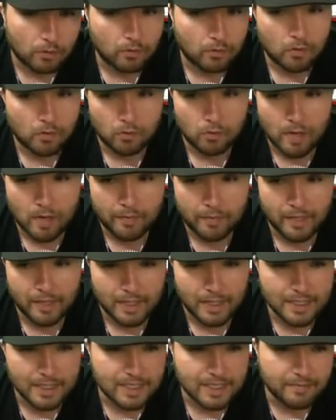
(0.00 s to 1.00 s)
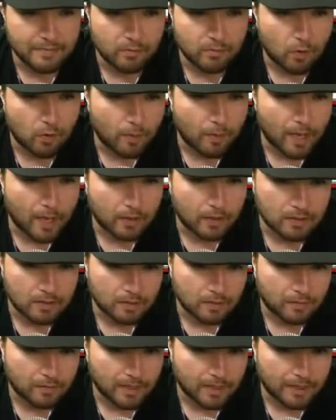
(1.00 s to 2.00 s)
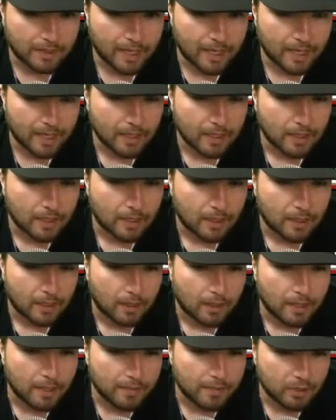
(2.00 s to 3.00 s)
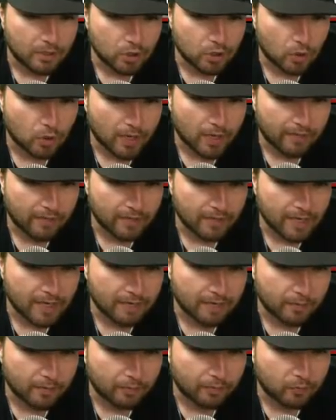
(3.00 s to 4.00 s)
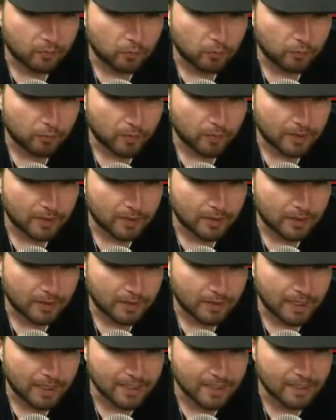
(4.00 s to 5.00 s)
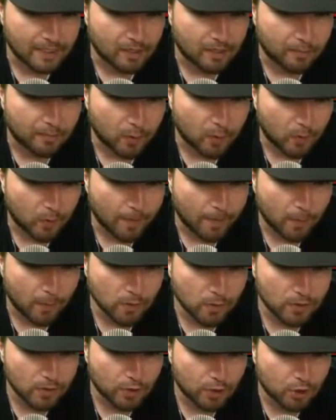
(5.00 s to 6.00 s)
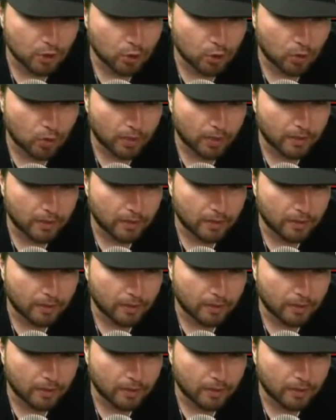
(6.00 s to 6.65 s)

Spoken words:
grabbing like a Jamie Romack or something like that. Him and Choi have a lot of improvement that has to come their way, mostly Choi.